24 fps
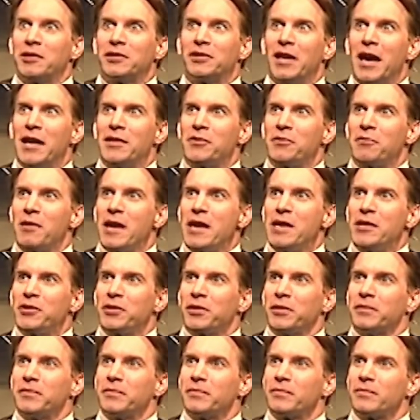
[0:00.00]

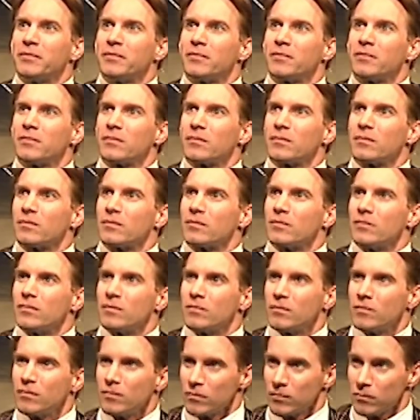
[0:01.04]
exaggeration. A
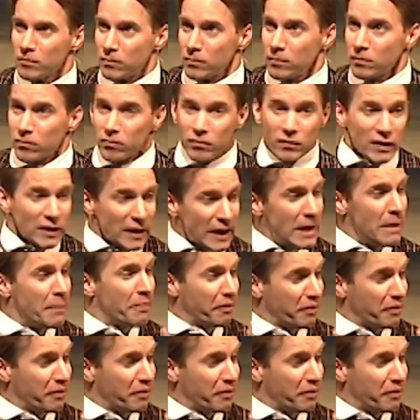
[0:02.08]
lie! In